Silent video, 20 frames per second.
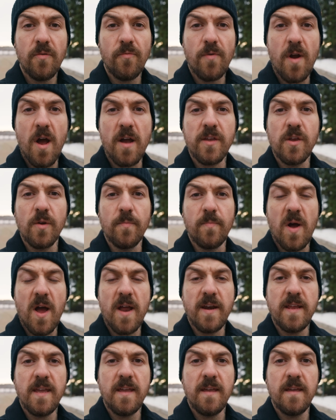rock your
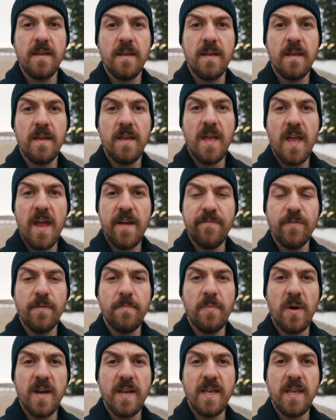body.
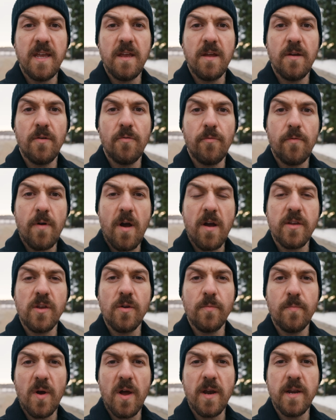Everybody, rock
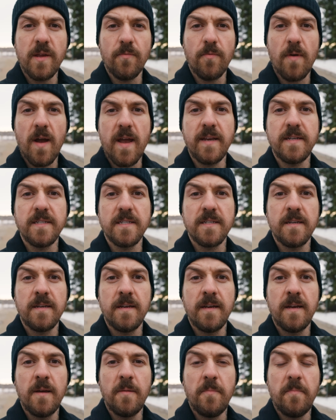your body right.
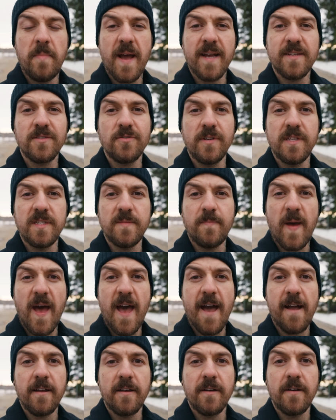Backstreet's
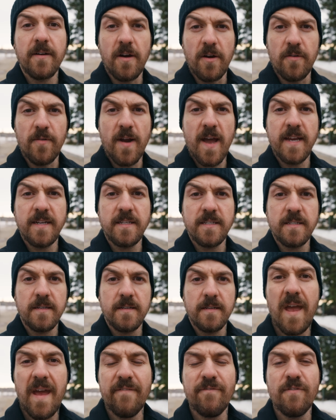back, all right?
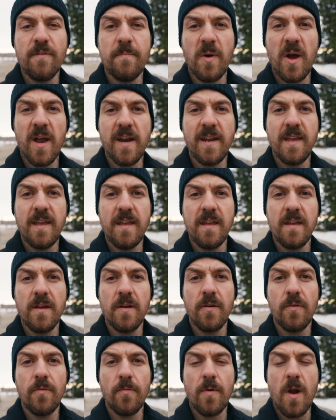Everybody,
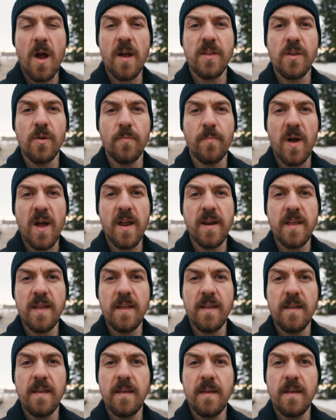rock your body.
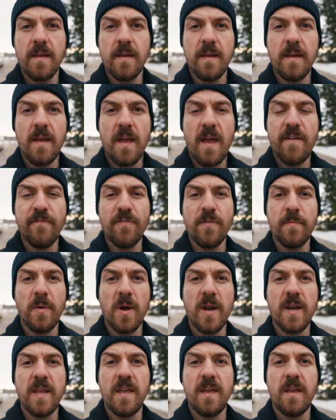
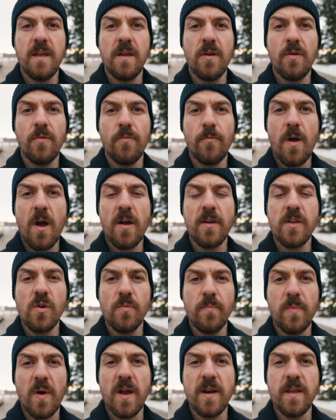Everybody, rock your
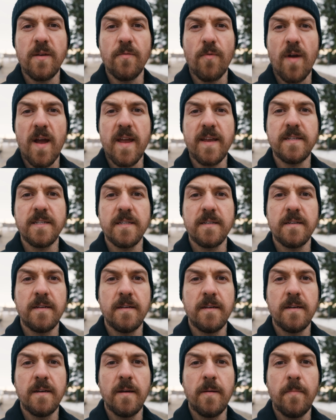body right.
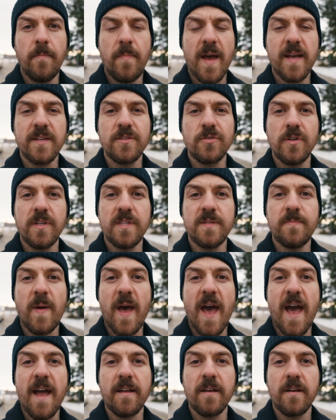Backstreet's
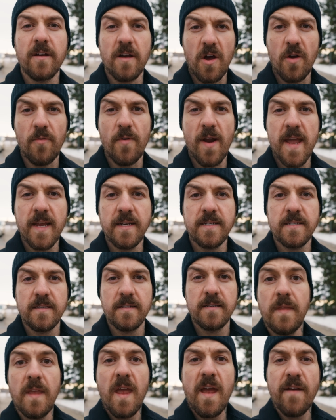back, all right?
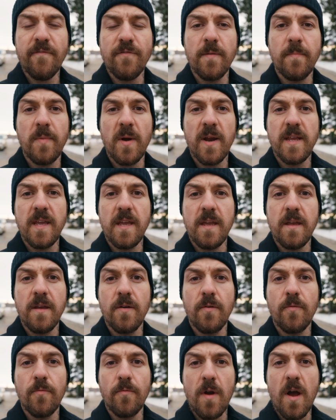Everybody,
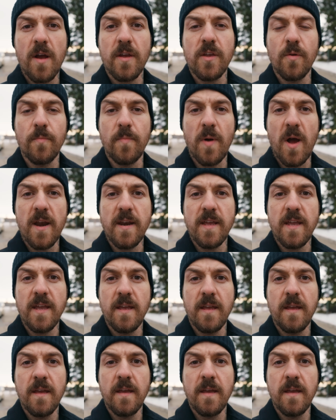rock your body.